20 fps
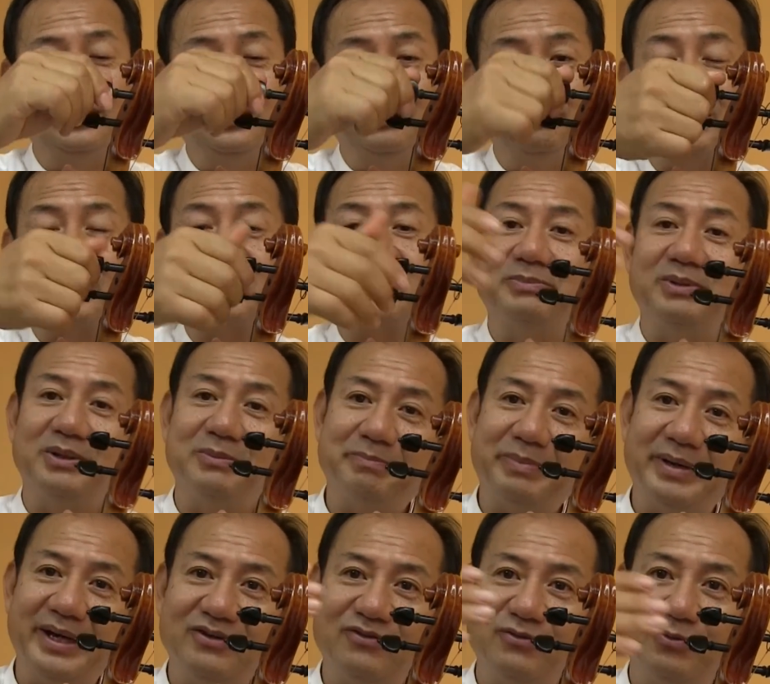must be
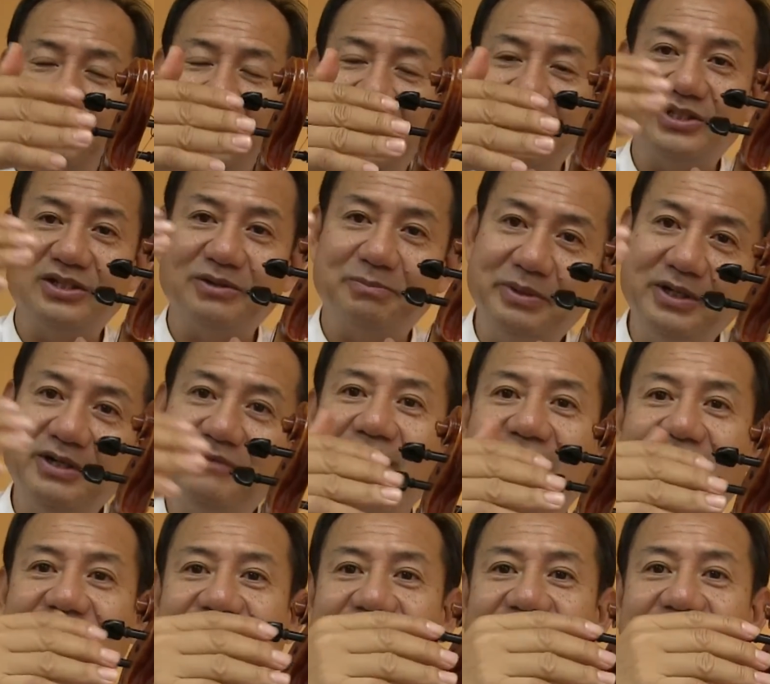match
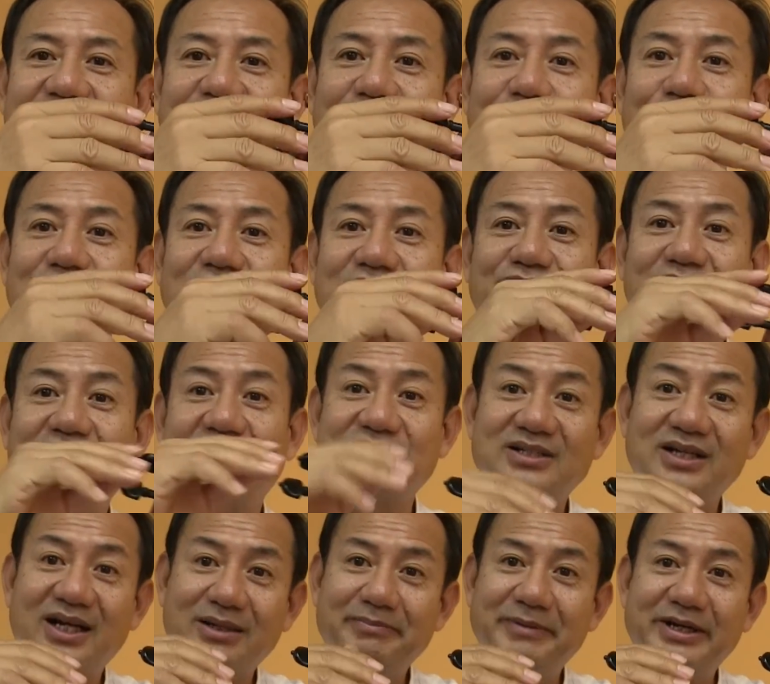perfectly. If does
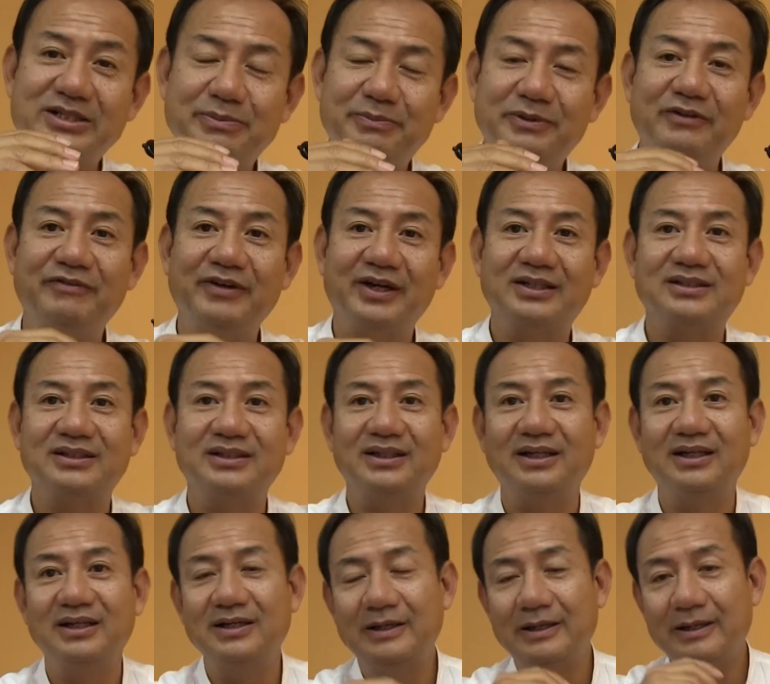not match perfectly,
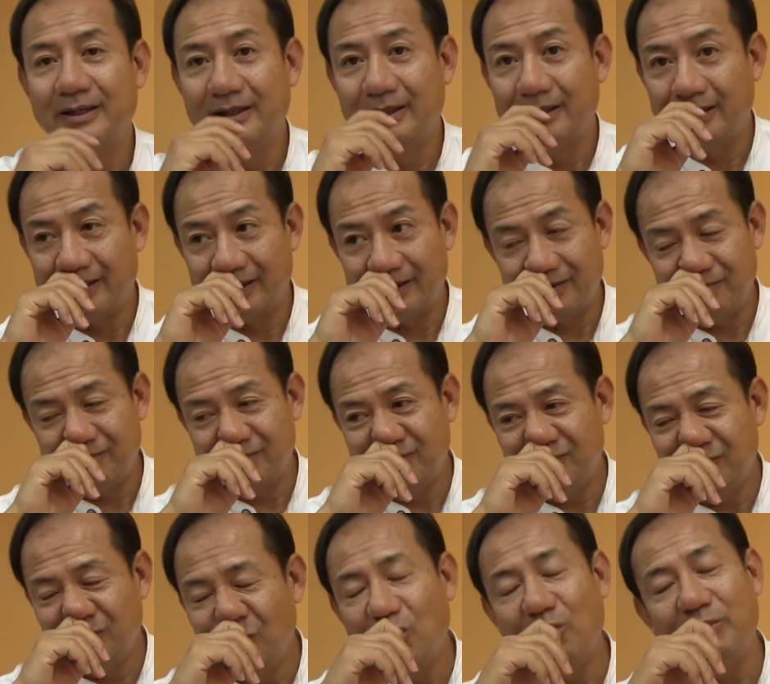
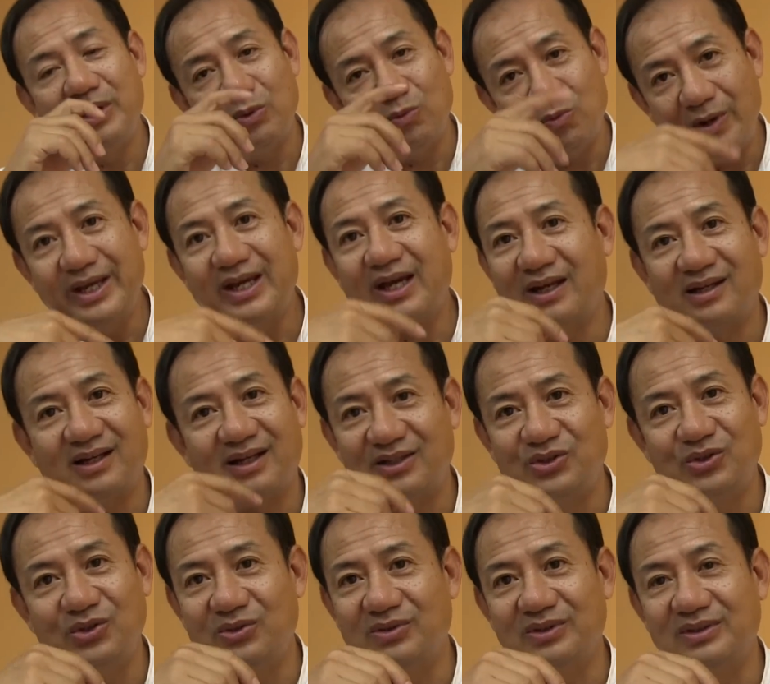normally we
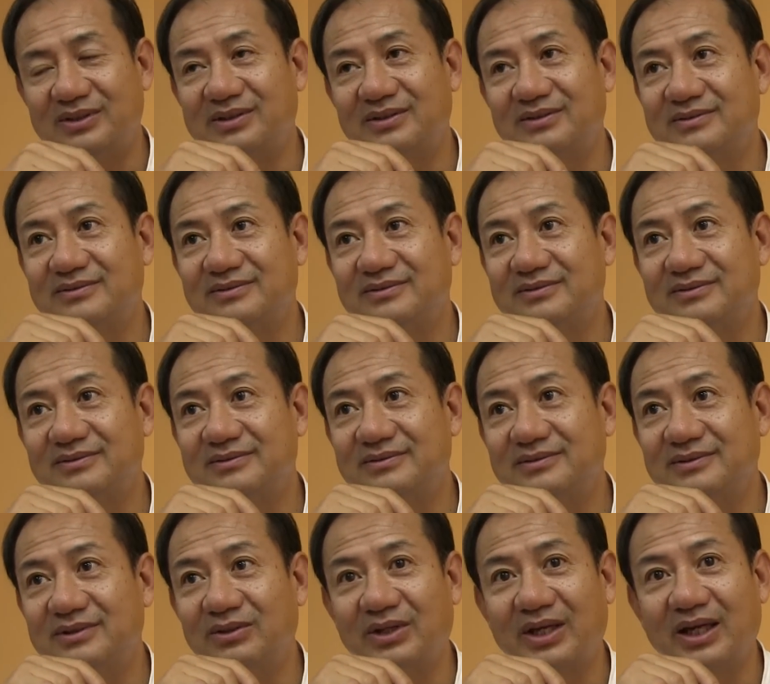cannot do it.
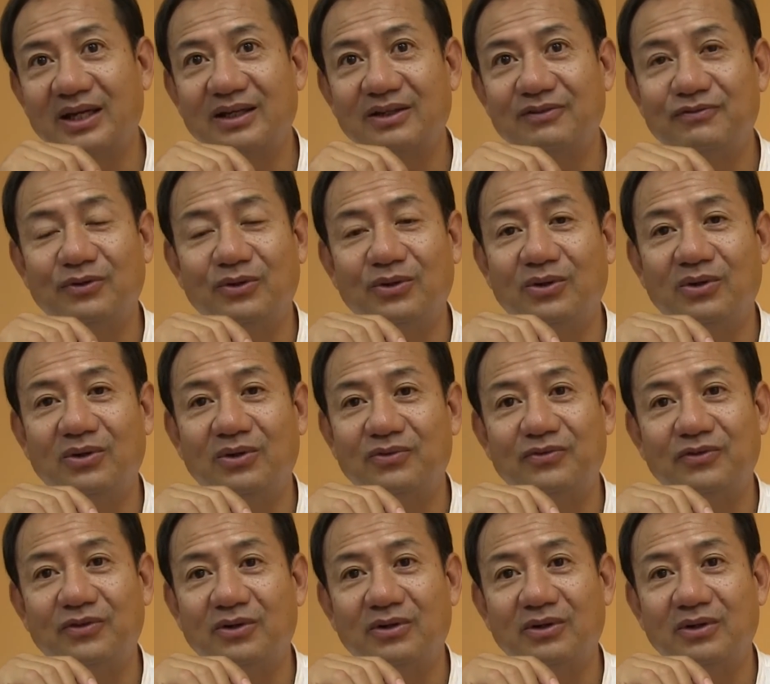Okay,
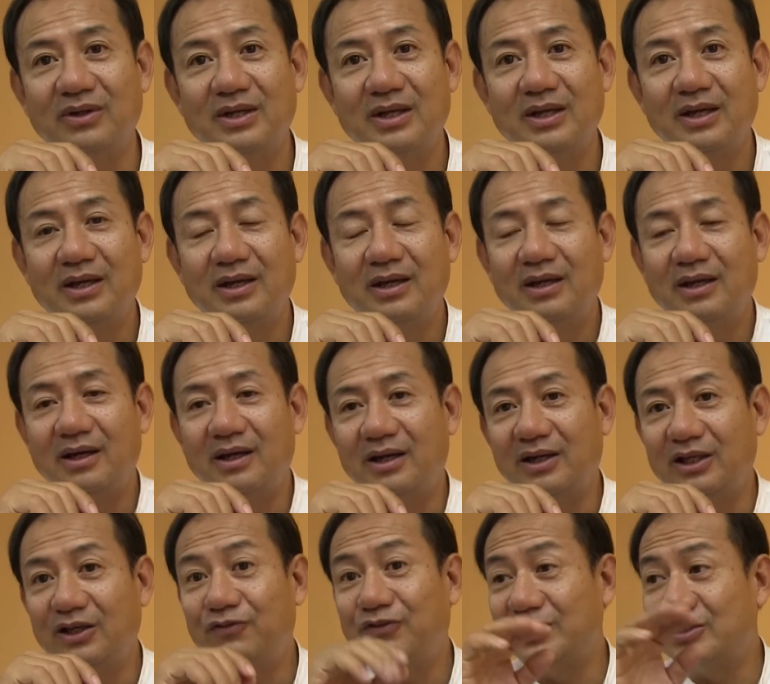for
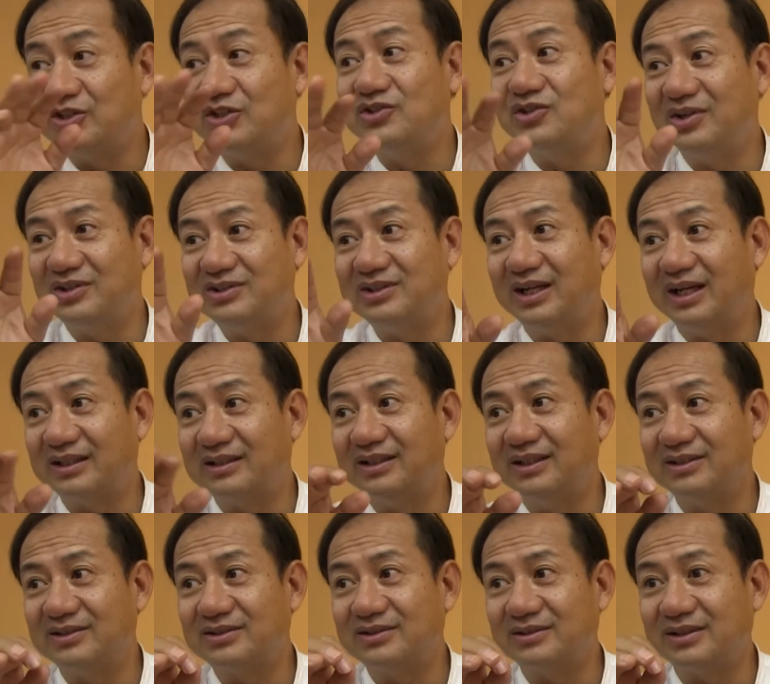if a situation like
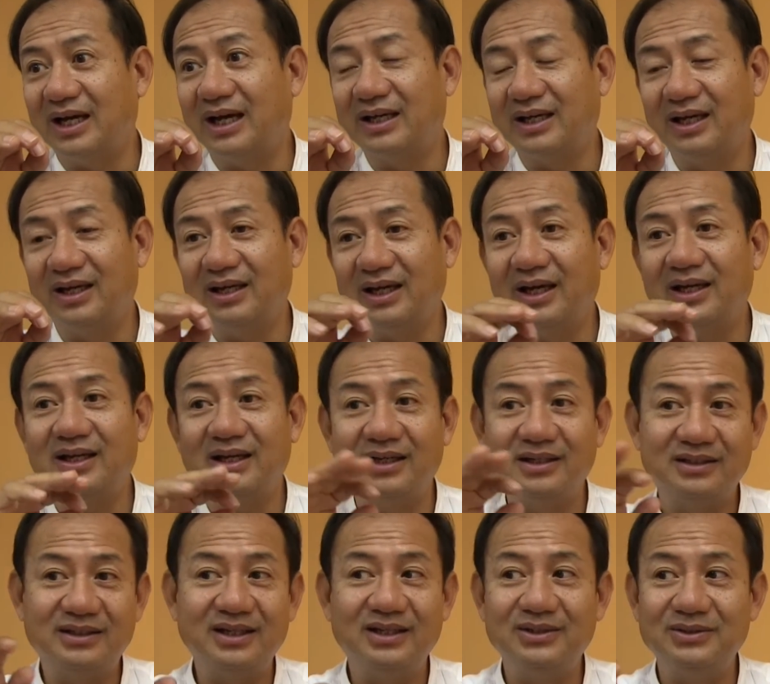this, I
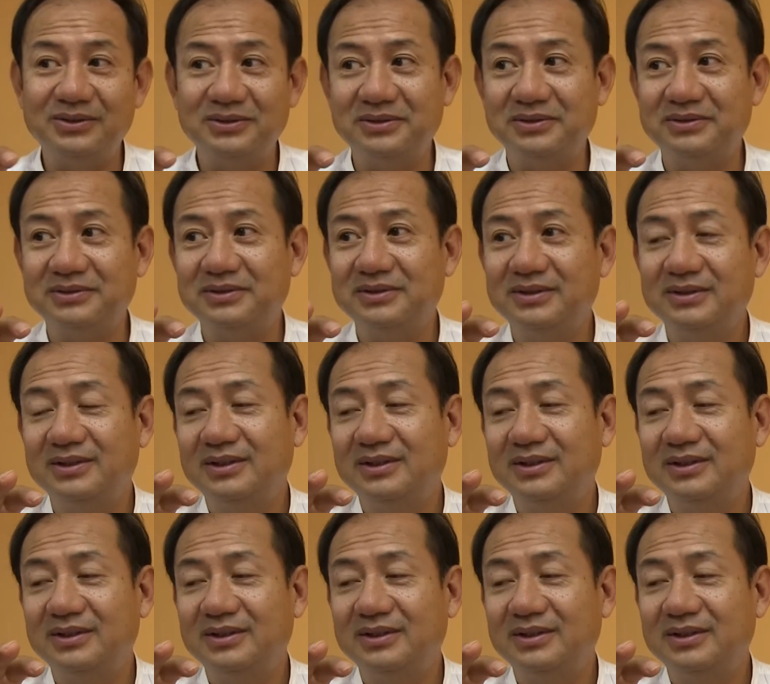can tell you